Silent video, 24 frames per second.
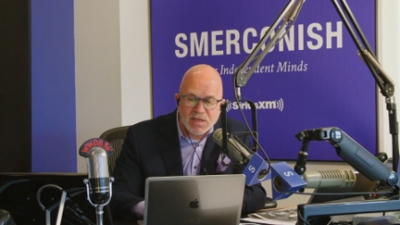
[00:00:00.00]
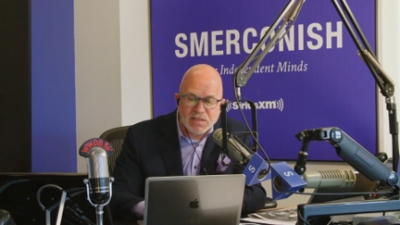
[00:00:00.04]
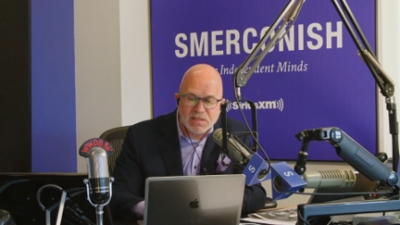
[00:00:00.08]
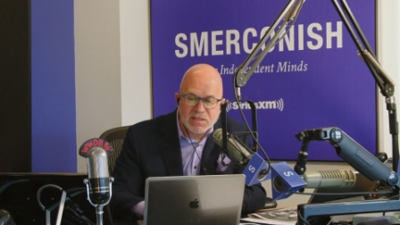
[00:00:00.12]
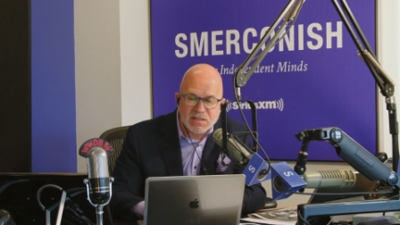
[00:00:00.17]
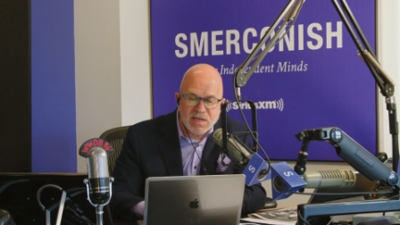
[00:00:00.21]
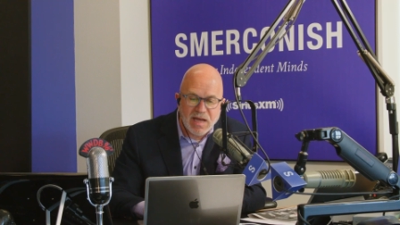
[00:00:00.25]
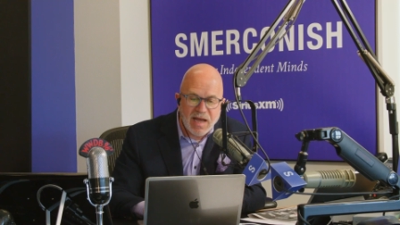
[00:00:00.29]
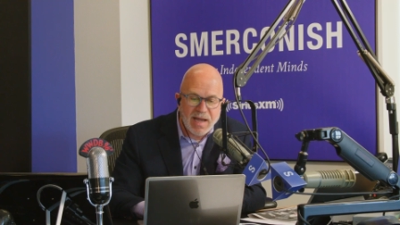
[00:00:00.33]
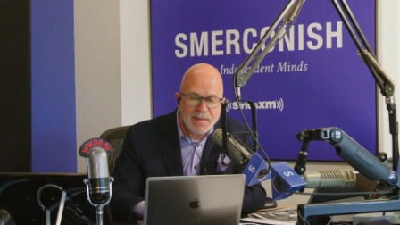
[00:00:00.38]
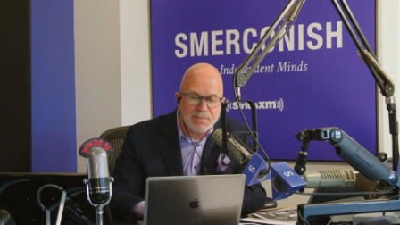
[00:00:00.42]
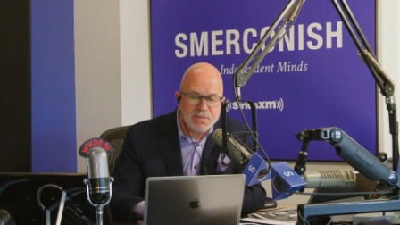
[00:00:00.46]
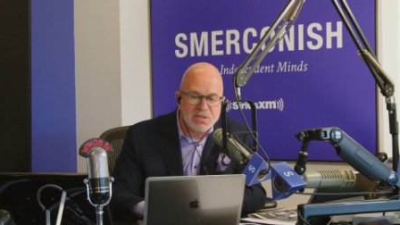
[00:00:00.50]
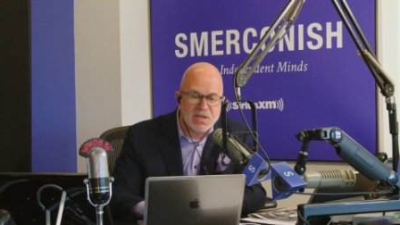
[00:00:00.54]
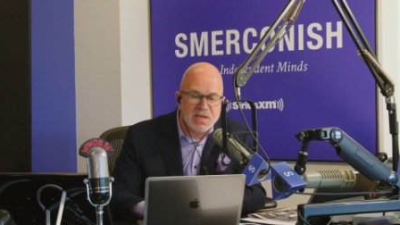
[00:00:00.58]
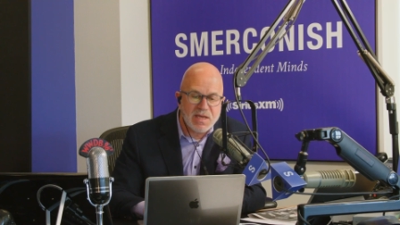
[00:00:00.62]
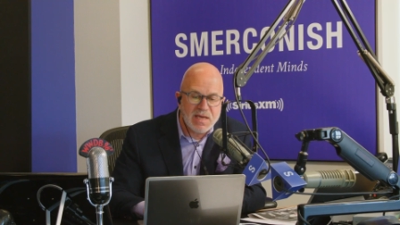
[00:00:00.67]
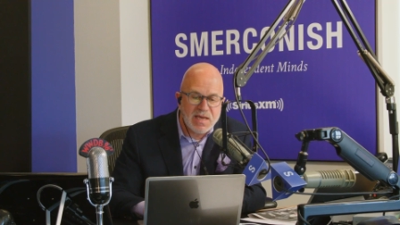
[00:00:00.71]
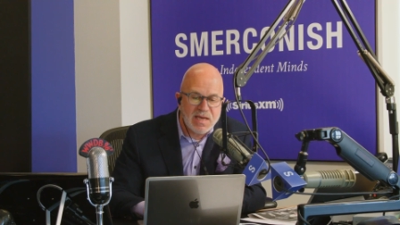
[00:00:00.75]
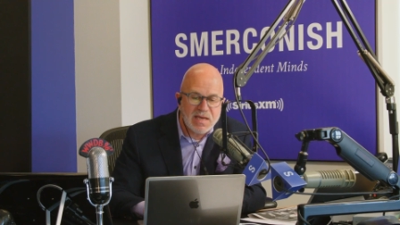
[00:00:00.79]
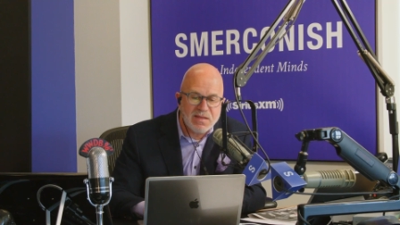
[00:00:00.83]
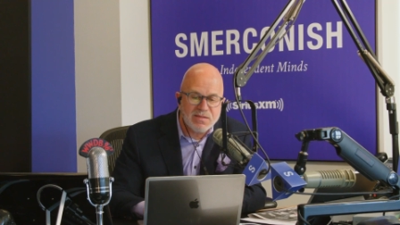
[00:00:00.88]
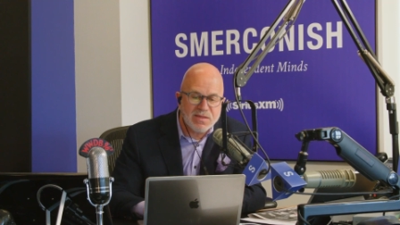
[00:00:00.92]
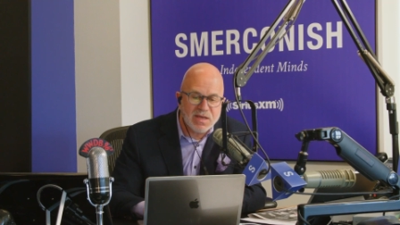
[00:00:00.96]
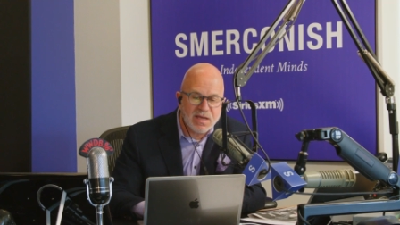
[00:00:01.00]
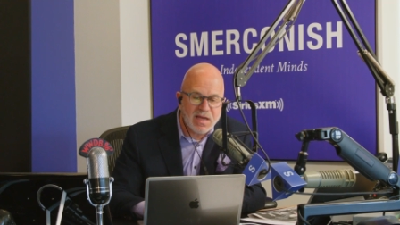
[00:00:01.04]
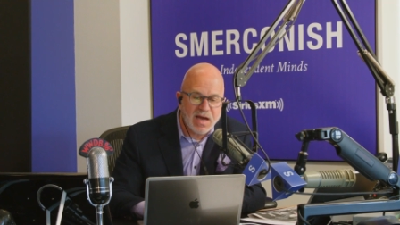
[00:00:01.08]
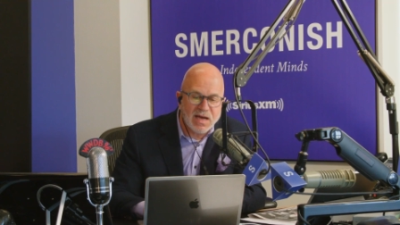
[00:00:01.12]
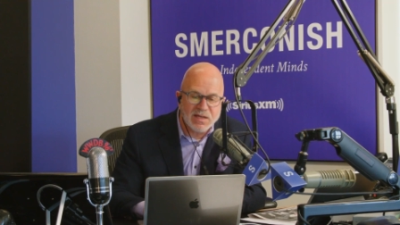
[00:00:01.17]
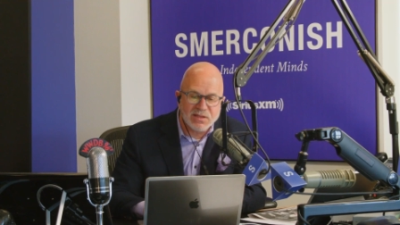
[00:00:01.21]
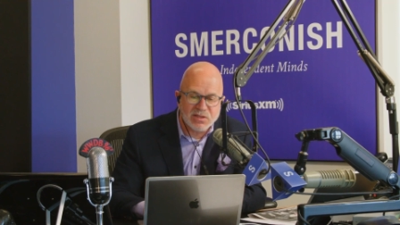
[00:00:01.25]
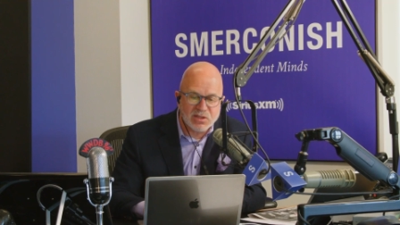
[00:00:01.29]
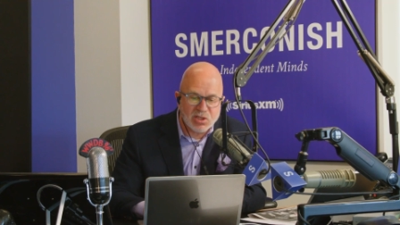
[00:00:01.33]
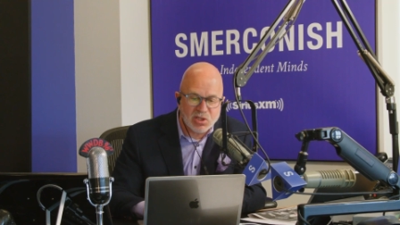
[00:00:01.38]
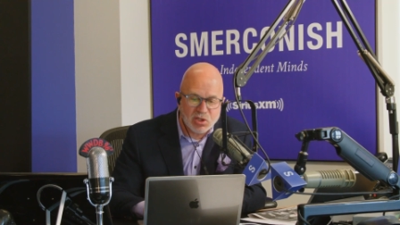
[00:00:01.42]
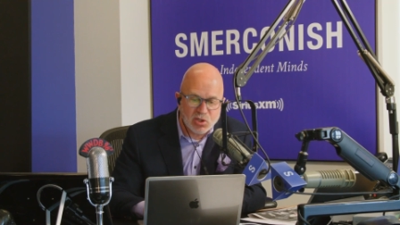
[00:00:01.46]
It's time to heed the
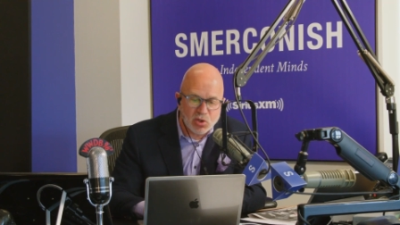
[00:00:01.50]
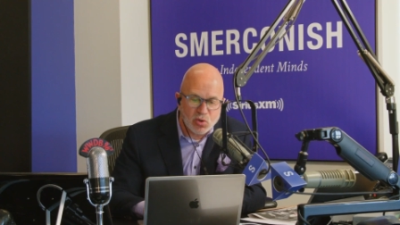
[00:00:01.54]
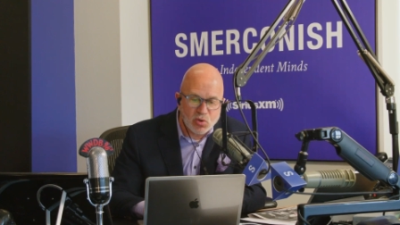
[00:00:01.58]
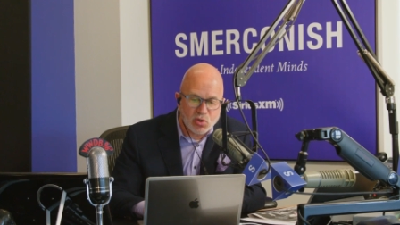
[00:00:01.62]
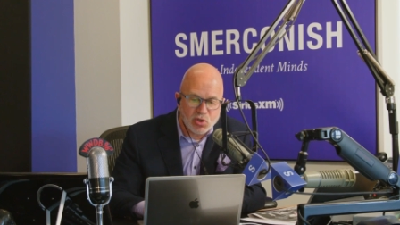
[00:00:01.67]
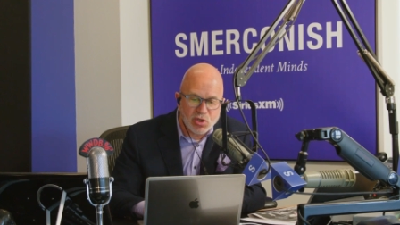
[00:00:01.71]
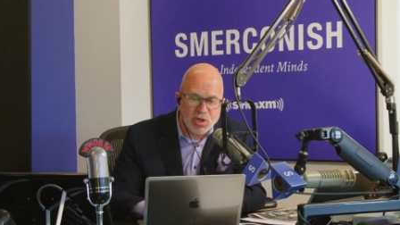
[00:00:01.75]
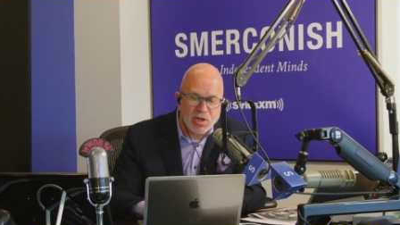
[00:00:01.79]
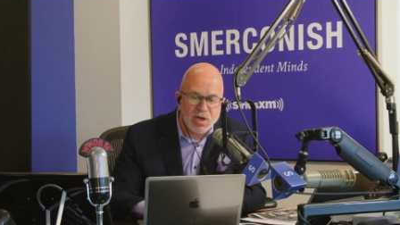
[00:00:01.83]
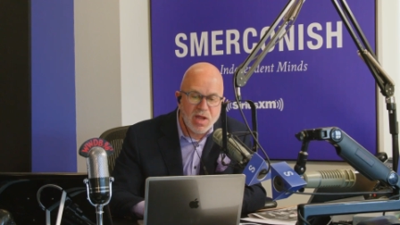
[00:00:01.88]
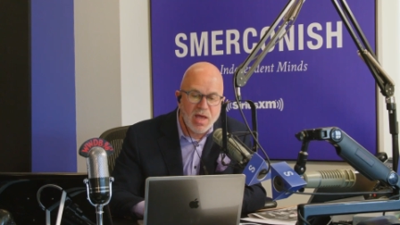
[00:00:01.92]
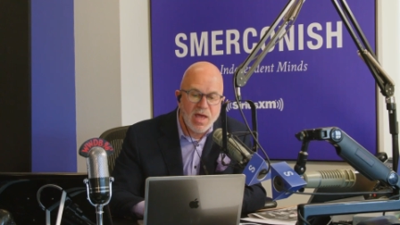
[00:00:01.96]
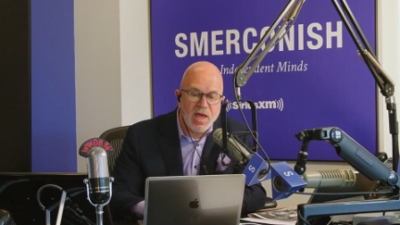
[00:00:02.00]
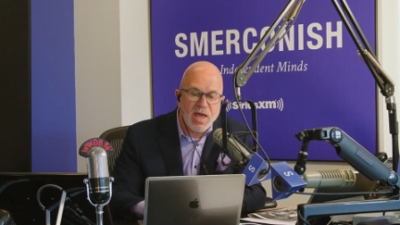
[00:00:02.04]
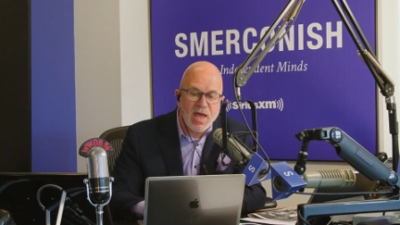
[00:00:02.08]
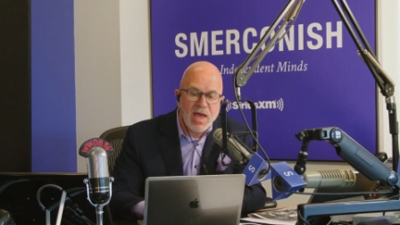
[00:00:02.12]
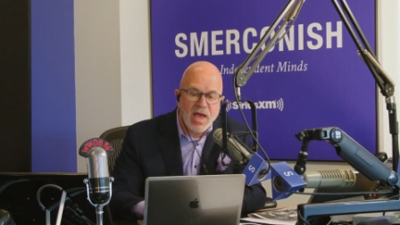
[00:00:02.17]
Constitution